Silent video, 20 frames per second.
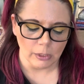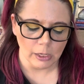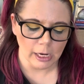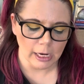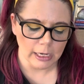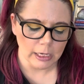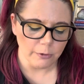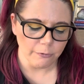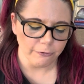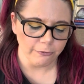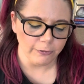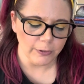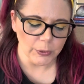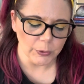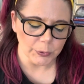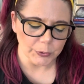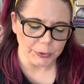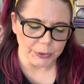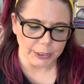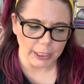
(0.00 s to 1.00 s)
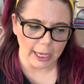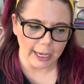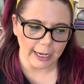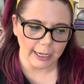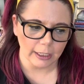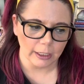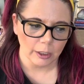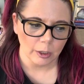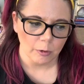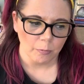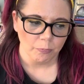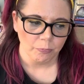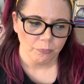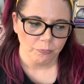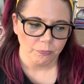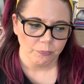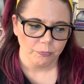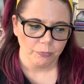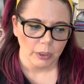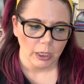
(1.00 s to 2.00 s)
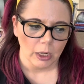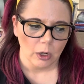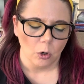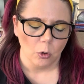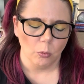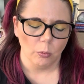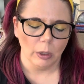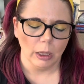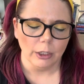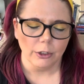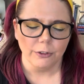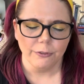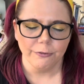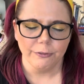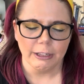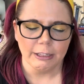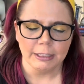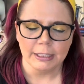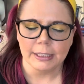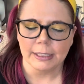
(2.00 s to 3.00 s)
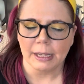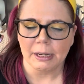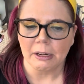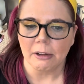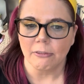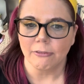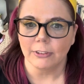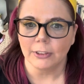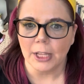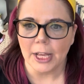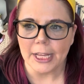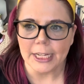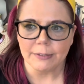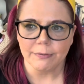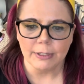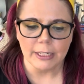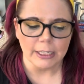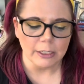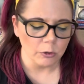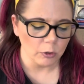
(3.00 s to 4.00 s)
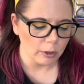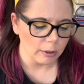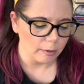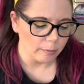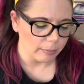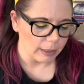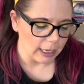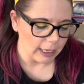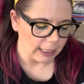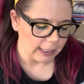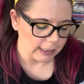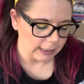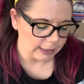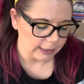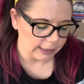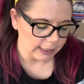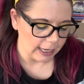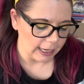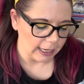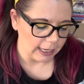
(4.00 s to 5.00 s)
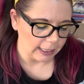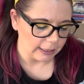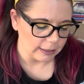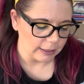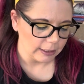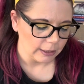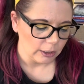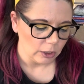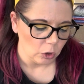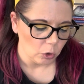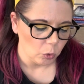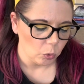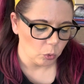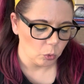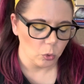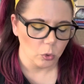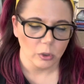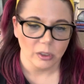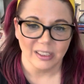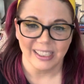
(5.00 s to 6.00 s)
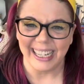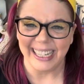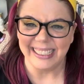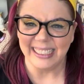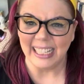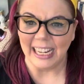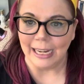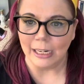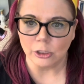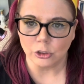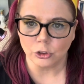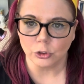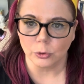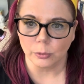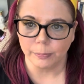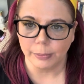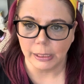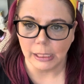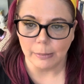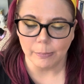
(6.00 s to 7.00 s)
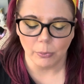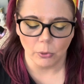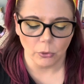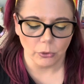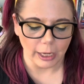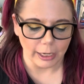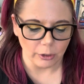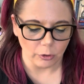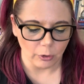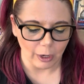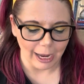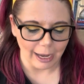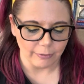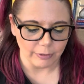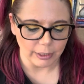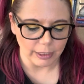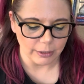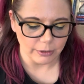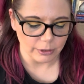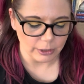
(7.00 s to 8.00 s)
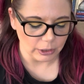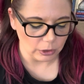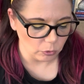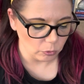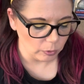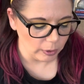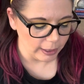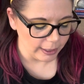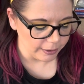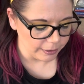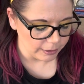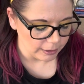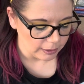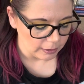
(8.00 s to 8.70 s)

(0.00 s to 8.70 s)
And it feels like whether if it's like a philosophy or a mindset or actual people that you're having to deal with,